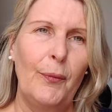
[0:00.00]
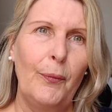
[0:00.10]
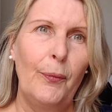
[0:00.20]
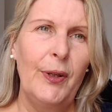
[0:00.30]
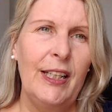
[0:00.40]

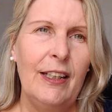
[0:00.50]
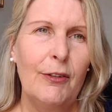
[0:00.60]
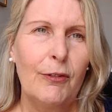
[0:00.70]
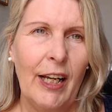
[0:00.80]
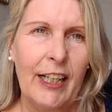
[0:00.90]
We
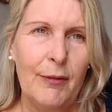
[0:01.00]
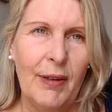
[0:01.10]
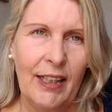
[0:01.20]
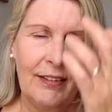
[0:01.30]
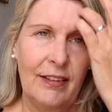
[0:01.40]

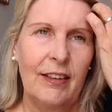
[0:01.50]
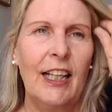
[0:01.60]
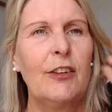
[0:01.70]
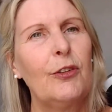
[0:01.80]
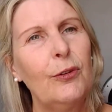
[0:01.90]
recommend
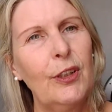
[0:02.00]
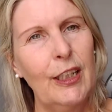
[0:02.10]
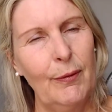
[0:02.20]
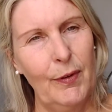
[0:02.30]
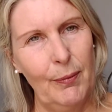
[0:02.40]
that you
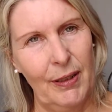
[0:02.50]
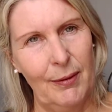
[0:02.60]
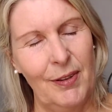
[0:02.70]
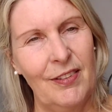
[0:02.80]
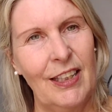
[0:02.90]
keep the
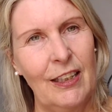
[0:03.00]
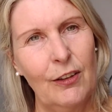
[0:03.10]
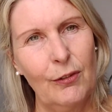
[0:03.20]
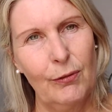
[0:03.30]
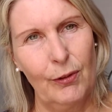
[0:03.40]
babies in
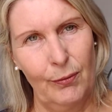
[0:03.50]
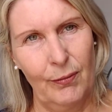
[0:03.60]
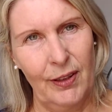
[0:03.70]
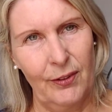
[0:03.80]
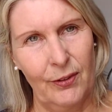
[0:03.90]
the room
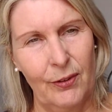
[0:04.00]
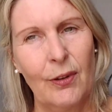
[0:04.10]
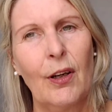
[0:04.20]
with you